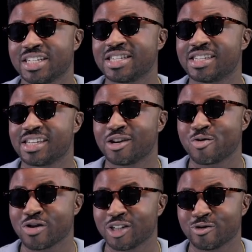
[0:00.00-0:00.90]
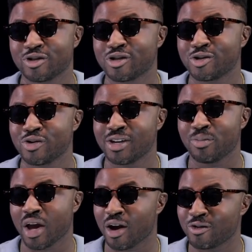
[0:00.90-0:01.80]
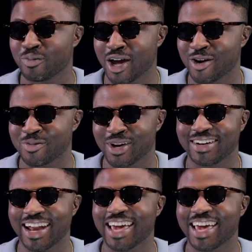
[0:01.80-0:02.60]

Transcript: she didn't say a word, she was just doing meow, meow, meow.